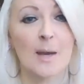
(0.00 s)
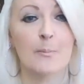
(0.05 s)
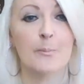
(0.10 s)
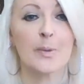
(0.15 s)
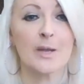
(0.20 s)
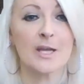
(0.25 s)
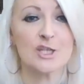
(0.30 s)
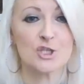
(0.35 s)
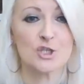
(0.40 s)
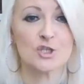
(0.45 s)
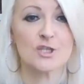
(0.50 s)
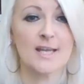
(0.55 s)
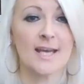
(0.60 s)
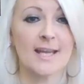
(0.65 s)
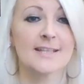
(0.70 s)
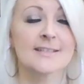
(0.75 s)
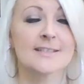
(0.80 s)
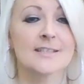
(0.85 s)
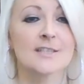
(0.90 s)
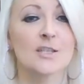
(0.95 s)
and pitch your
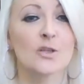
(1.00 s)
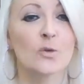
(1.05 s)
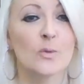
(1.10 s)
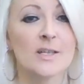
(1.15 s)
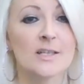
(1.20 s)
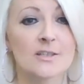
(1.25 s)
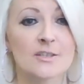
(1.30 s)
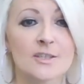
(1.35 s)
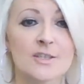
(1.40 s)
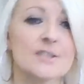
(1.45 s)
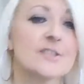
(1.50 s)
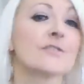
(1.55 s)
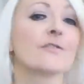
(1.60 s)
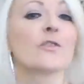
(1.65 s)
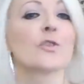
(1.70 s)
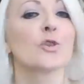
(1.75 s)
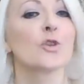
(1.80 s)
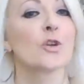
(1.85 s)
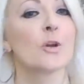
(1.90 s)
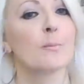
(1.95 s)
tent in the wilderness
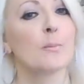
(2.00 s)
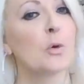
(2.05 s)
for another